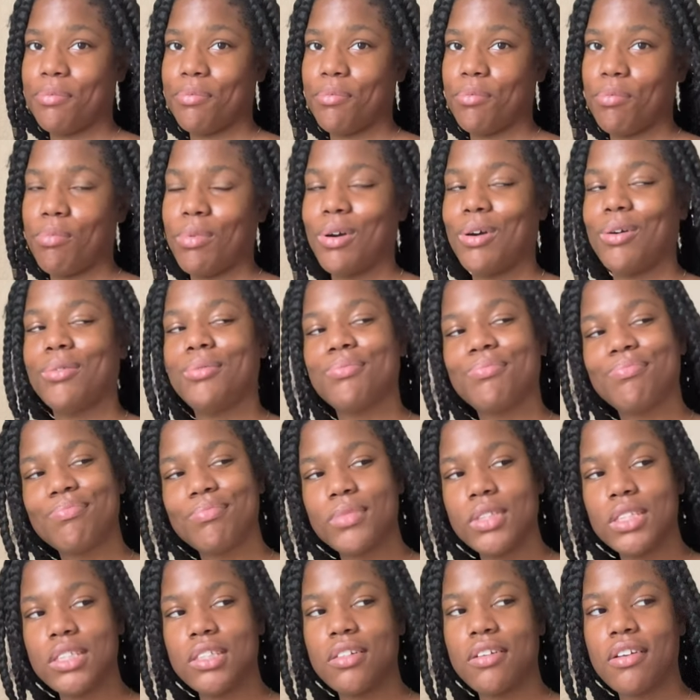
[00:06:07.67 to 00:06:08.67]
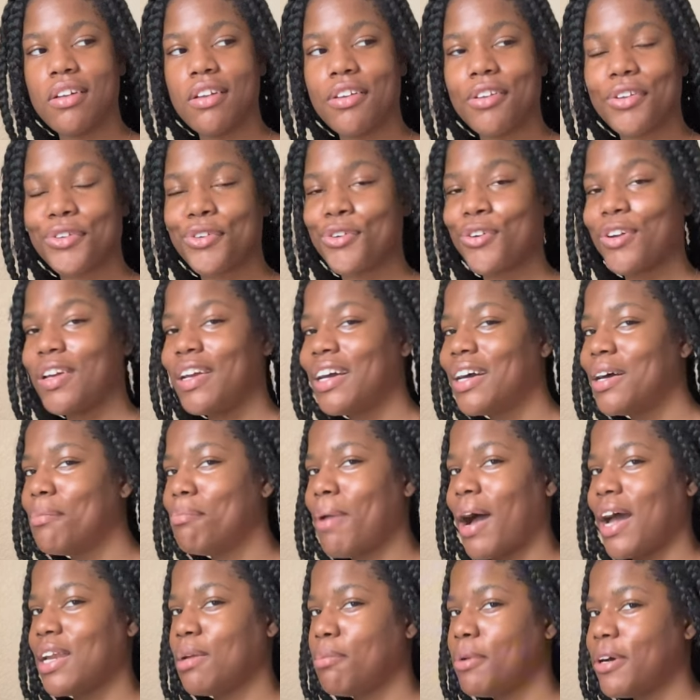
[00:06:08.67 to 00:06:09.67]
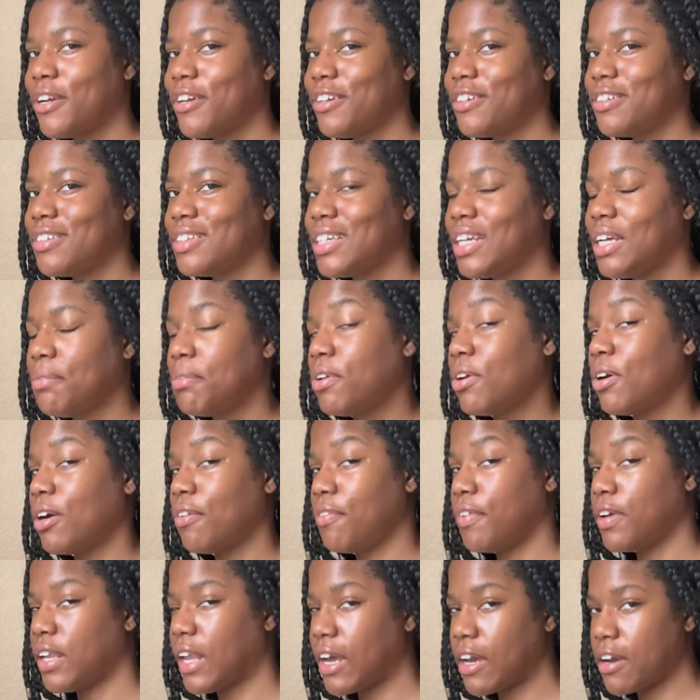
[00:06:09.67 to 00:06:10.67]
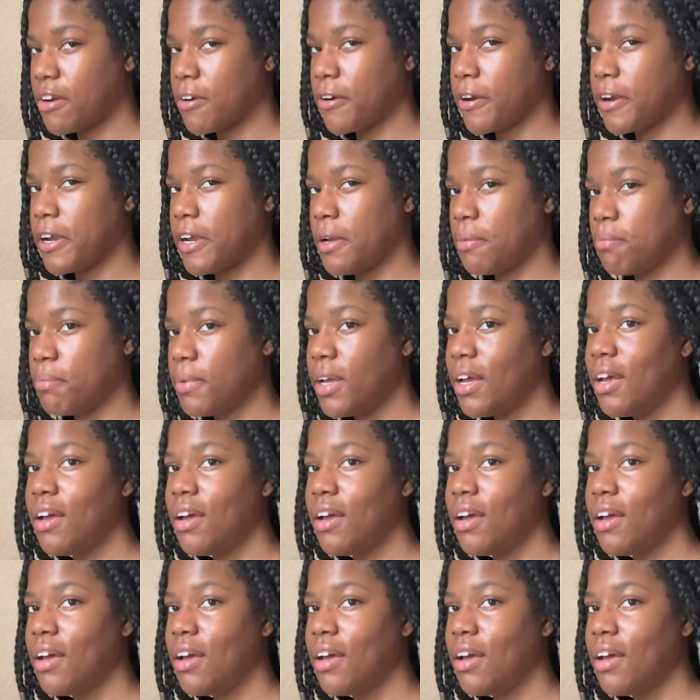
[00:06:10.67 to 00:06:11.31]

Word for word: Well, Tree Hut body butter, even though it feel like cream